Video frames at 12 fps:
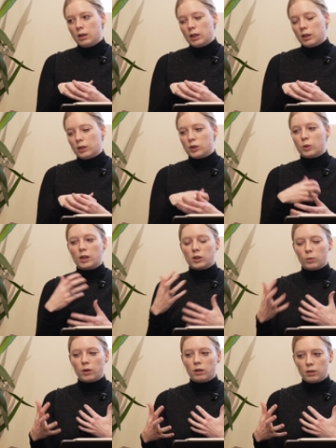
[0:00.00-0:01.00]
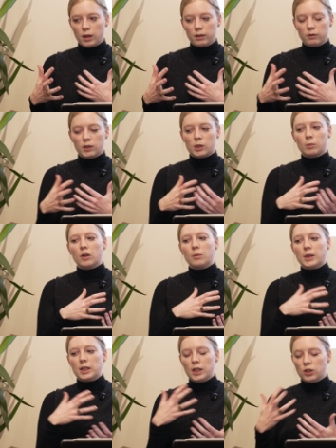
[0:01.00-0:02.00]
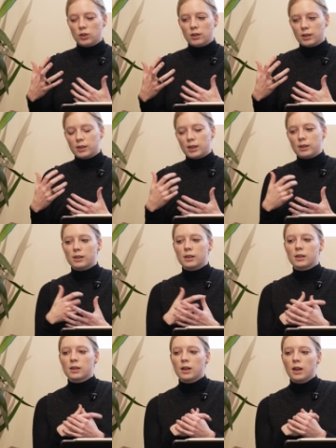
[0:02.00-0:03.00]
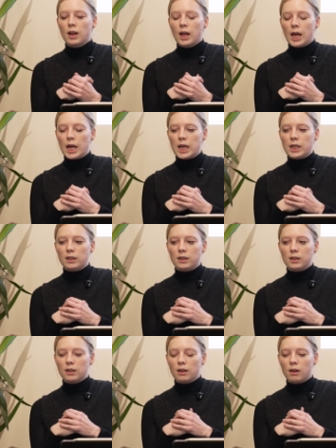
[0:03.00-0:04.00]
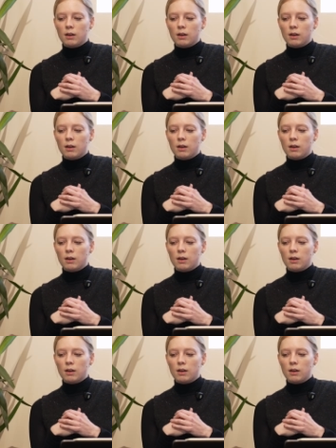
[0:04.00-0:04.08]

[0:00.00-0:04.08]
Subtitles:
That's where a lot of experimentation exists, and